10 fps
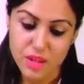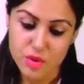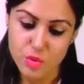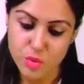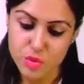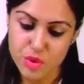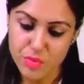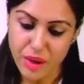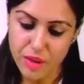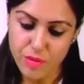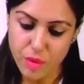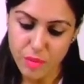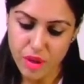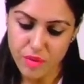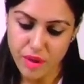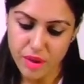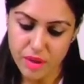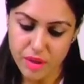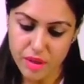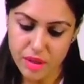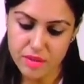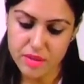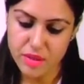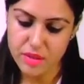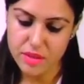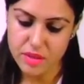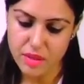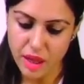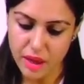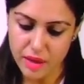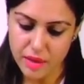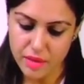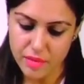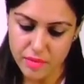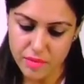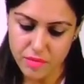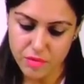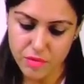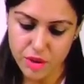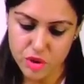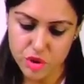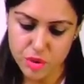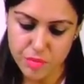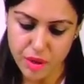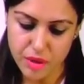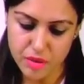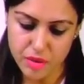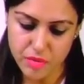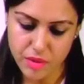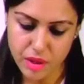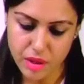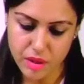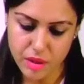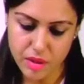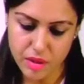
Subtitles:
So Smile Formula 1 is this, that which pathway